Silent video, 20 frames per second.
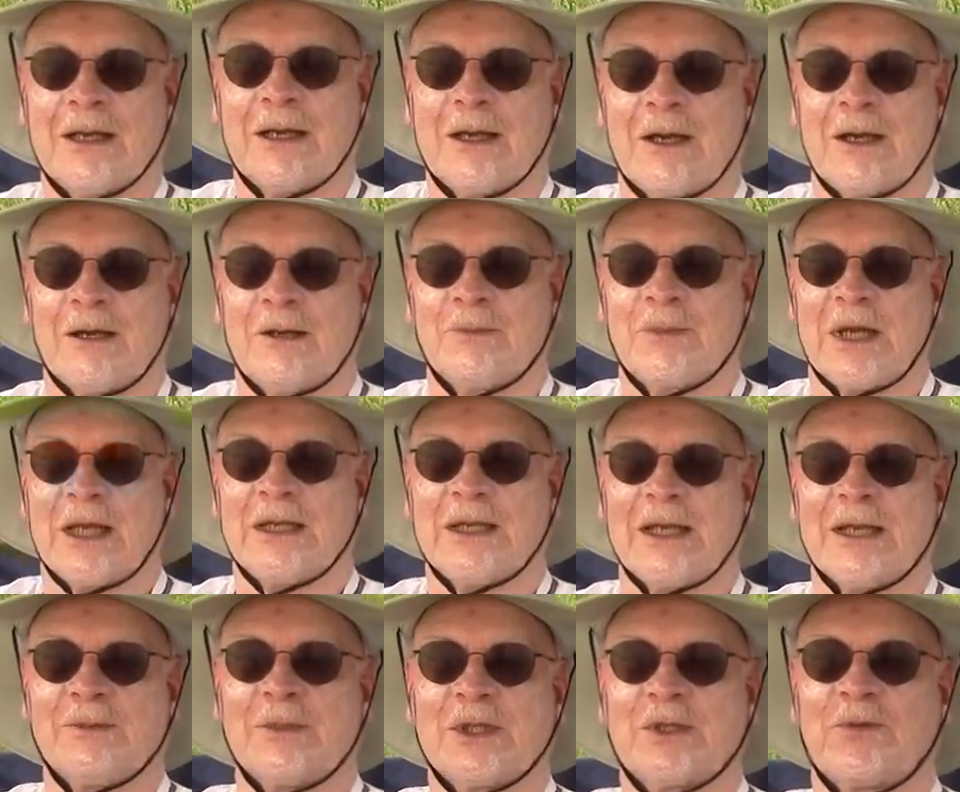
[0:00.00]
uh, my
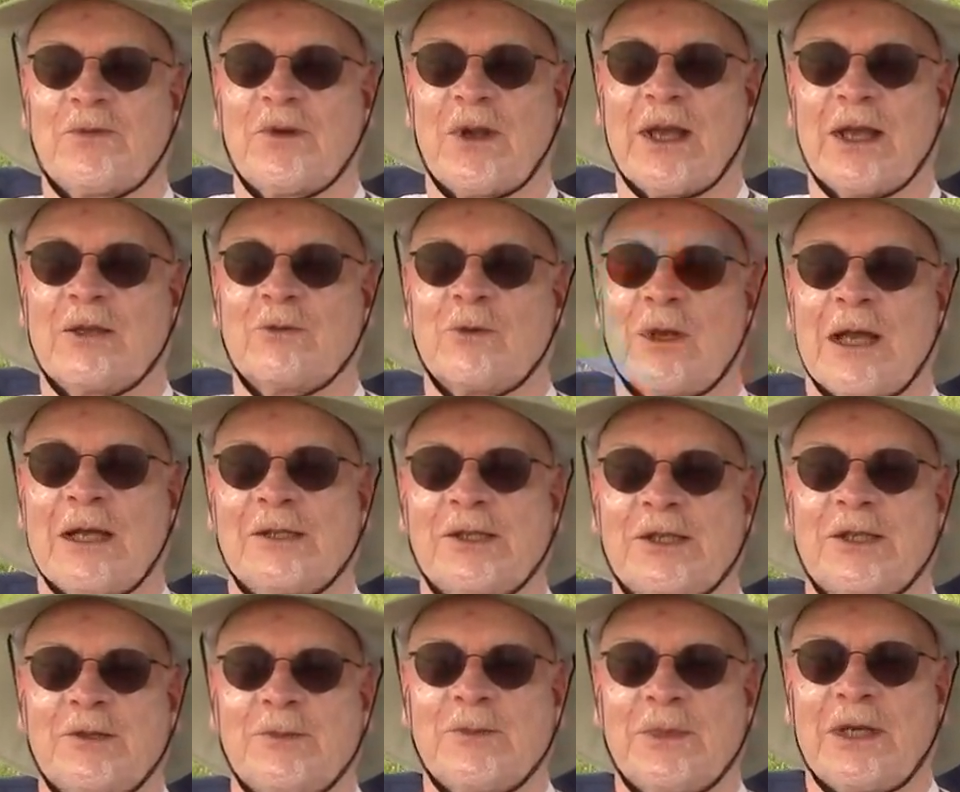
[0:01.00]
name is Frank
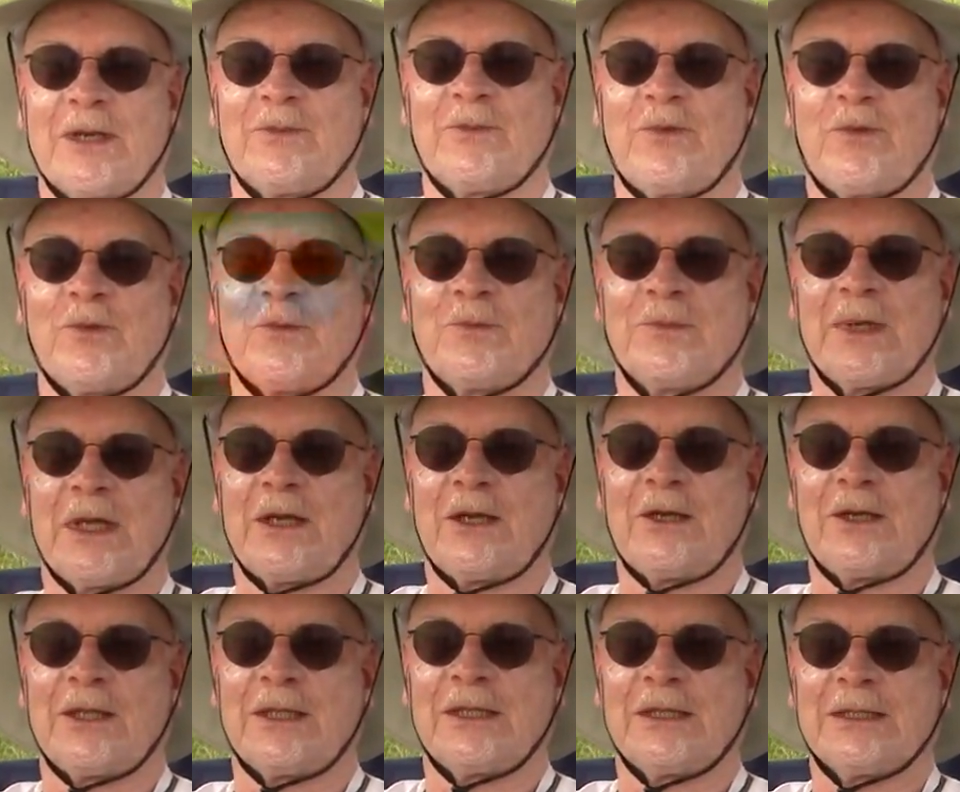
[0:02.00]
Rassam. I'm from
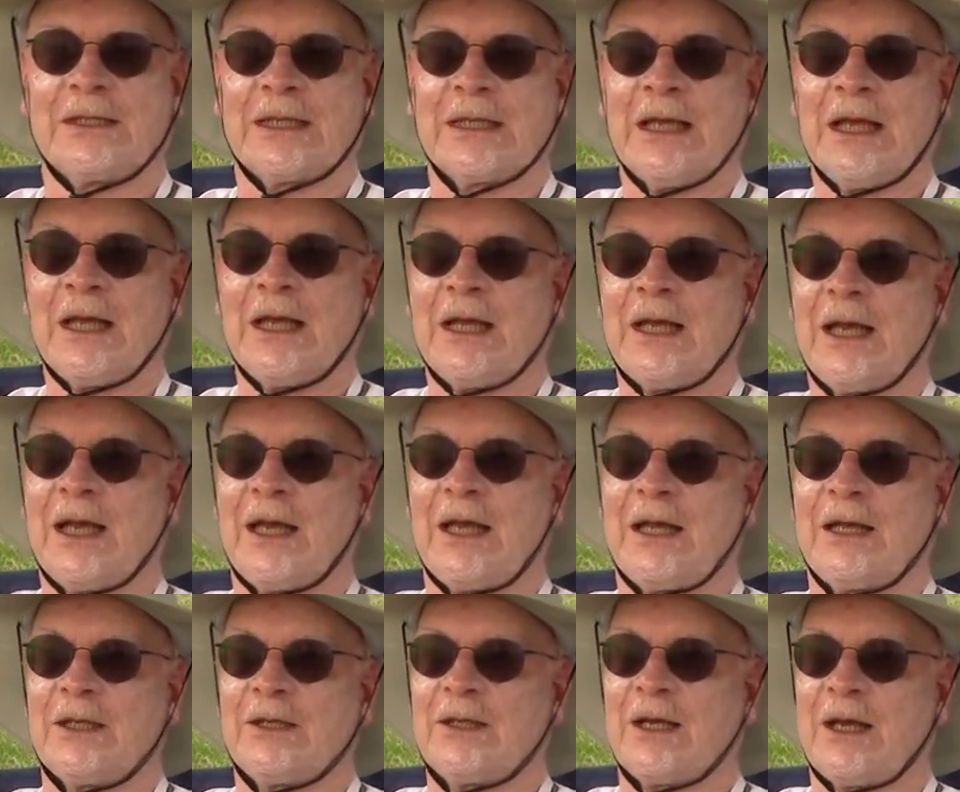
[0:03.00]
Maryland, and